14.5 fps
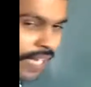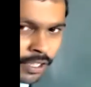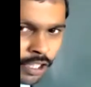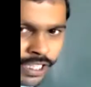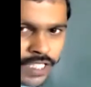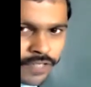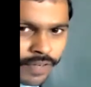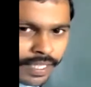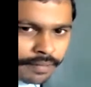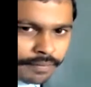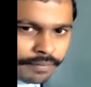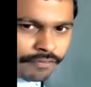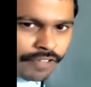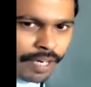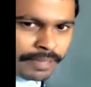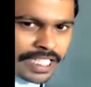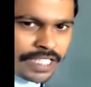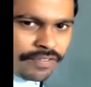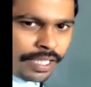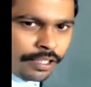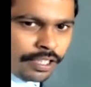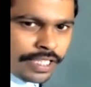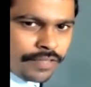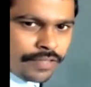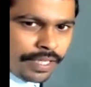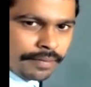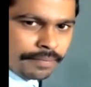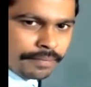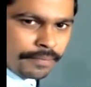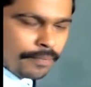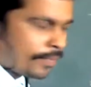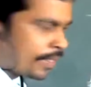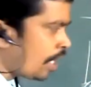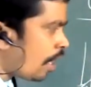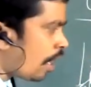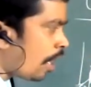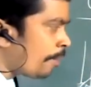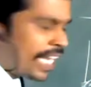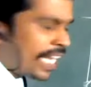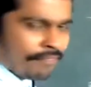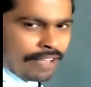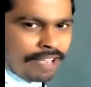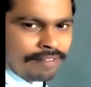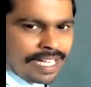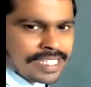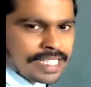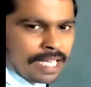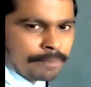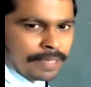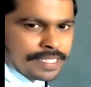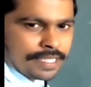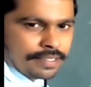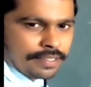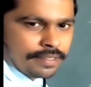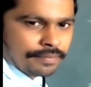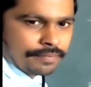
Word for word: one to this one, from this one to this one. How many wavelengths are present?